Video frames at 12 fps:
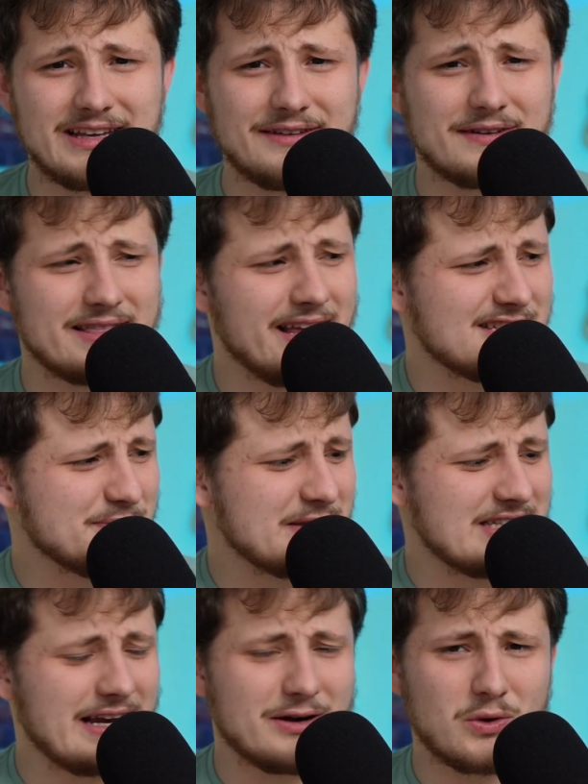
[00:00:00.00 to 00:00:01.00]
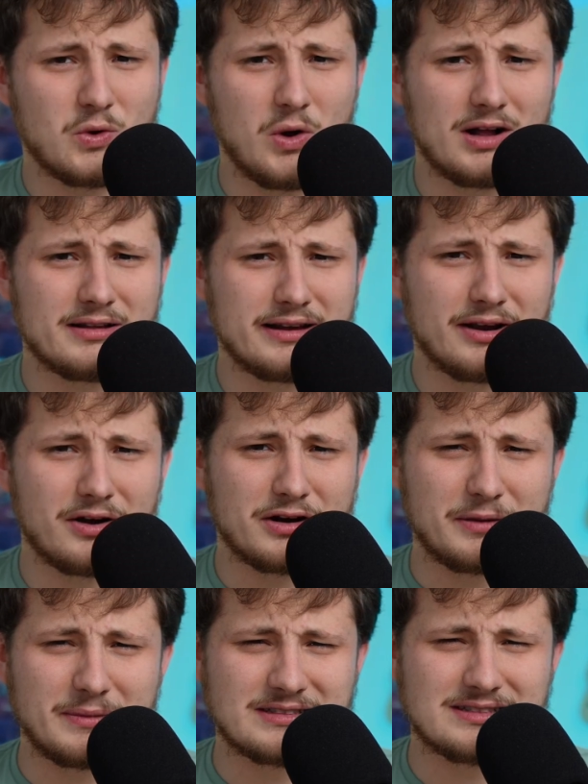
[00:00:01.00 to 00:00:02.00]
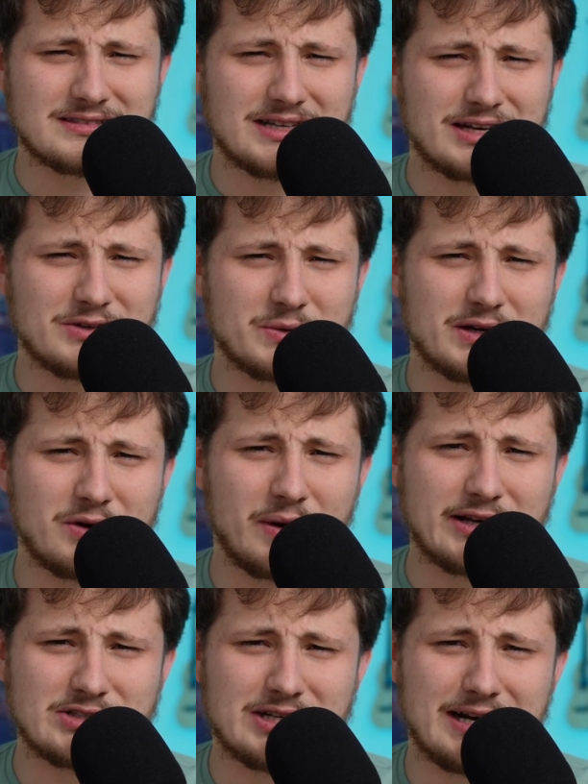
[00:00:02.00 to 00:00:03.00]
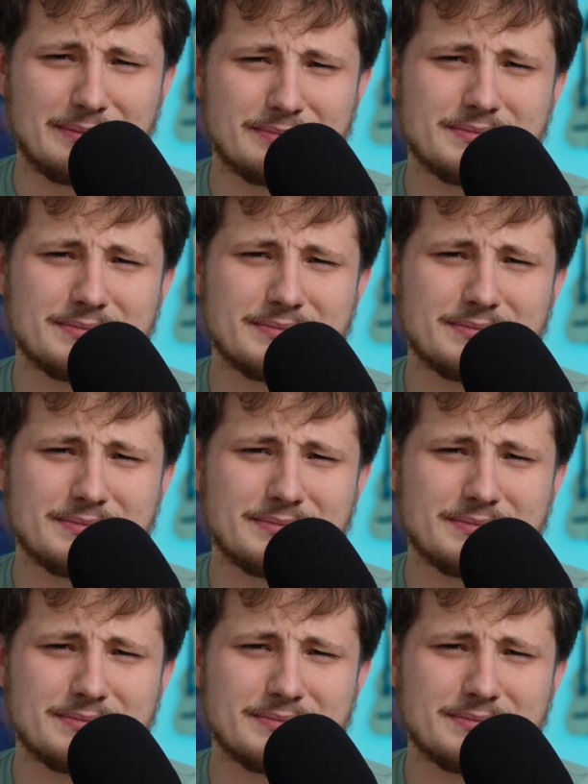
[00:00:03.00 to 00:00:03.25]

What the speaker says: even less potato quality arguments is not doing a great job.